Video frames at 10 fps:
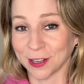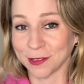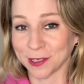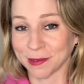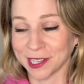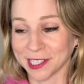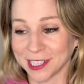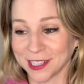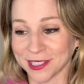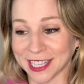at music
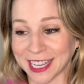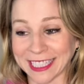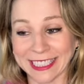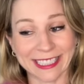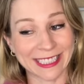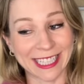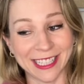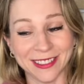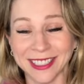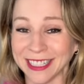production, was like, I
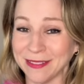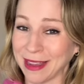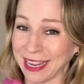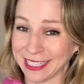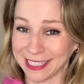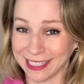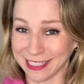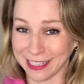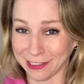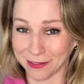don't think it matches the
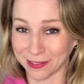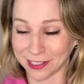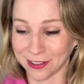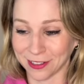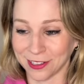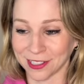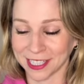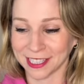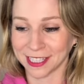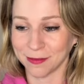nature of the song at all. Because
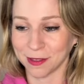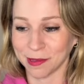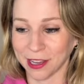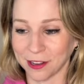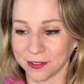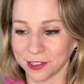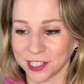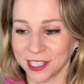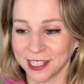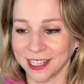I sent him the piano
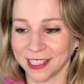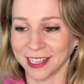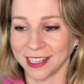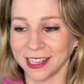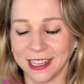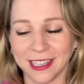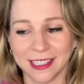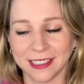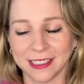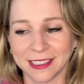version, and then
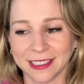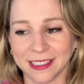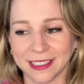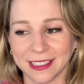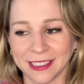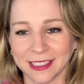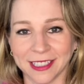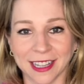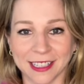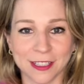
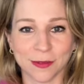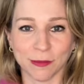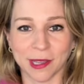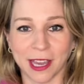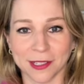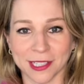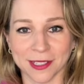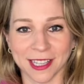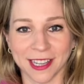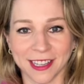see, that's just what the piano
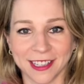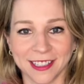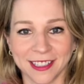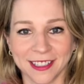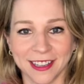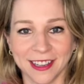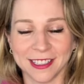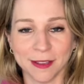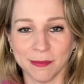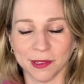sounds like.
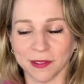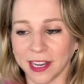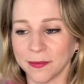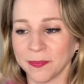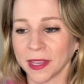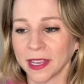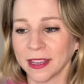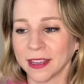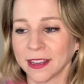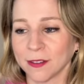It's simple, right?
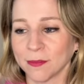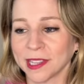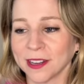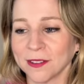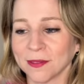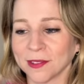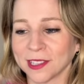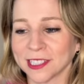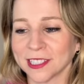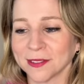But then
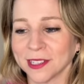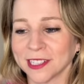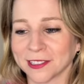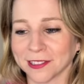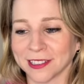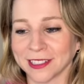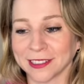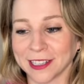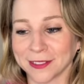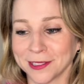this is what it turned.
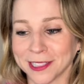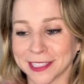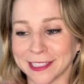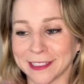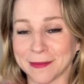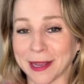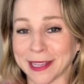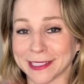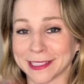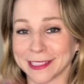I just want you guys to hear how
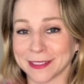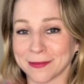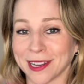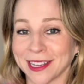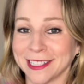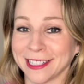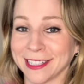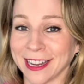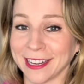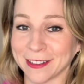bad this is and why it
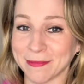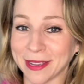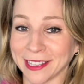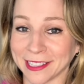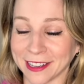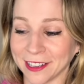didn't end up making the cut.